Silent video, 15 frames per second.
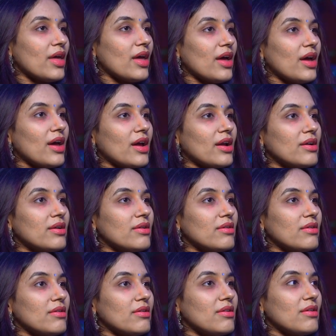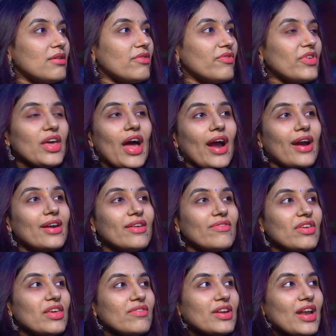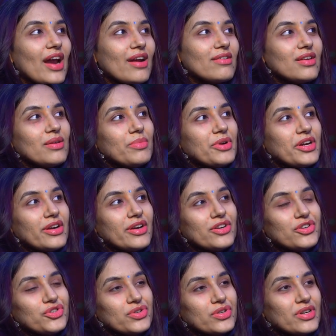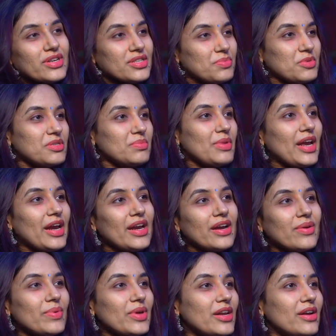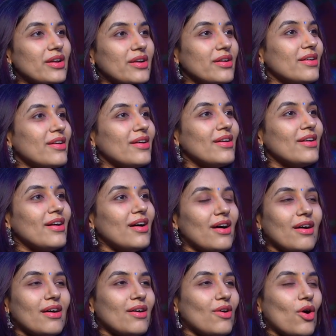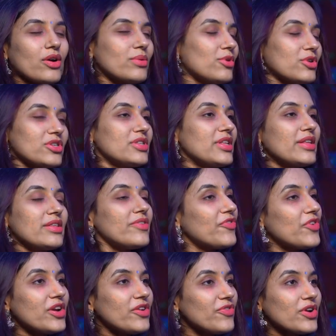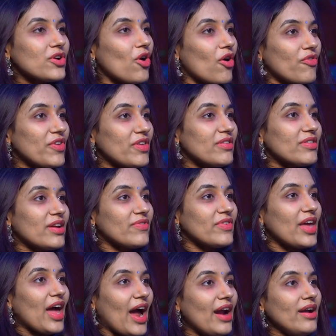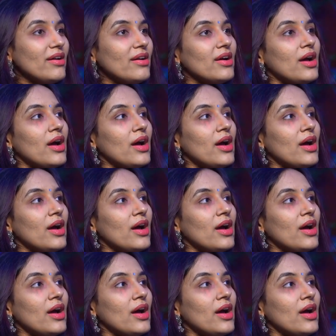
And we even had a limited edition Christmas blend. We did autumn orchards. There are different coffees that we had.